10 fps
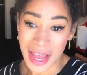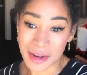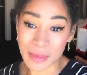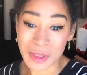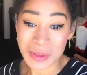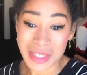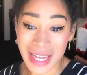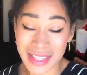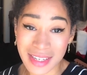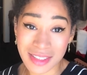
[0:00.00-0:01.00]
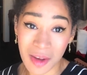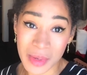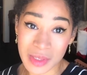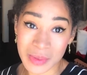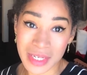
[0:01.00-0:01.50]
and I'm so sad that it's
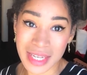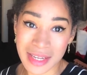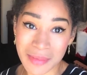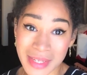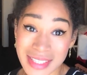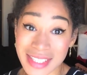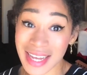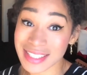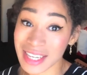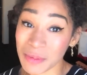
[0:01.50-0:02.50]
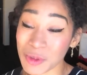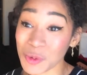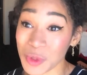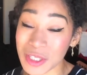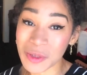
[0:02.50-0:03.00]
coming to an end because last night was
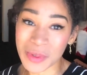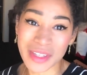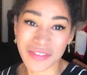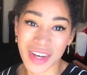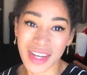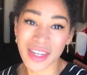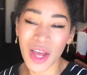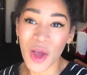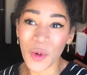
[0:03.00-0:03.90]
really, really fun.